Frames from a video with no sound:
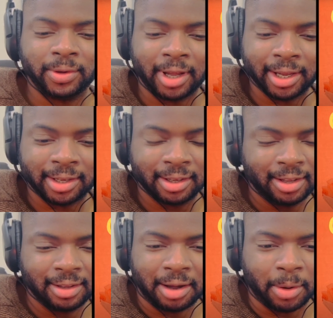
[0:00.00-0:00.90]
Like,
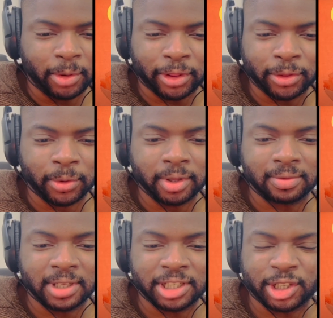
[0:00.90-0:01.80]
I would have thought
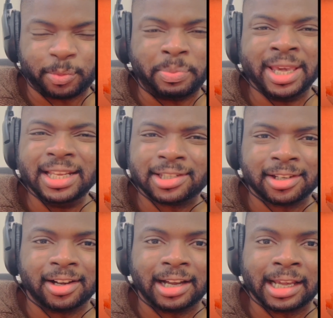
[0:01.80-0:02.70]
it's just
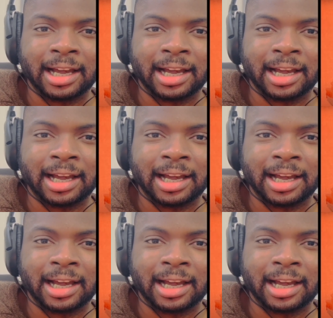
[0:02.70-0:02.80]
pizza.